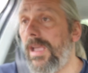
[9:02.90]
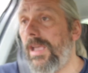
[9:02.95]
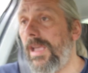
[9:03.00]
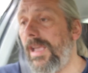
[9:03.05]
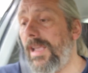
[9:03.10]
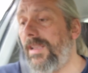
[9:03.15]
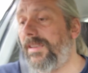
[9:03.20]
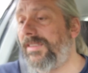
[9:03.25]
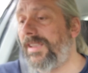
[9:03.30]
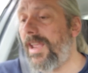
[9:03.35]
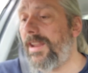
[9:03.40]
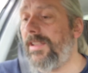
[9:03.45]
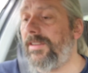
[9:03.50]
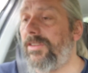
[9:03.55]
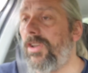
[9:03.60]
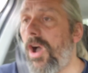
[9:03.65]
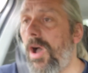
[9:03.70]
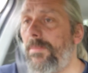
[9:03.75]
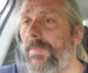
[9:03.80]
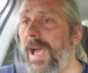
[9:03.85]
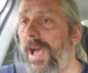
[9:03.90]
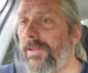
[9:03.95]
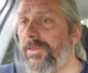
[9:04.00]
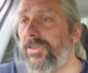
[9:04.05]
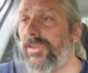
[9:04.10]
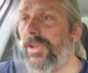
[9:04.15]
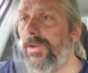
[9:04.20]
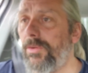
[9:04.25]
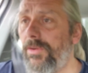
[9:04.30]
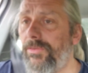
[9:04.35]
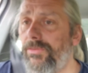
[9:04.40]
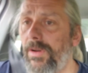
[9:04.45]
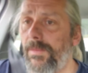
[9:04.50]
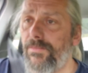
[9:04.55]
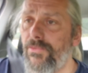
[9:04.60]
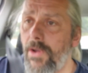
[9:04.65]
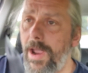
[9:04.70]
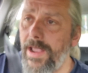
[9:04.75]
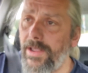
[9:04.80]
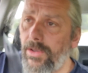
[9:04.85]
He said he's got about
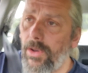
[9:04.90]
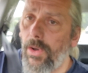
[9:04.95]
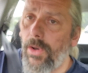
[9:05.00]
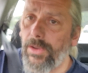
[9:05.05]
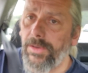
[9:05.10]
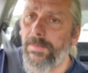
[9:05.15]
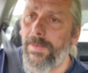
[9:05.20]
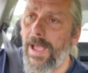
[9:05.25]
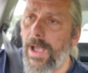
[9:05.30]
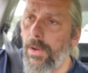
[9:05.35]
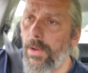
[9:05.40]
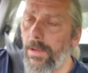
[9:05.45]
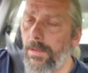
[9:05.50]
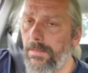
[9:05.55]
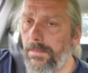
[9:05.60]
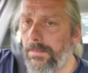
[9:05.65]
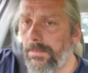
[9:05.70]
200 brake horsepower,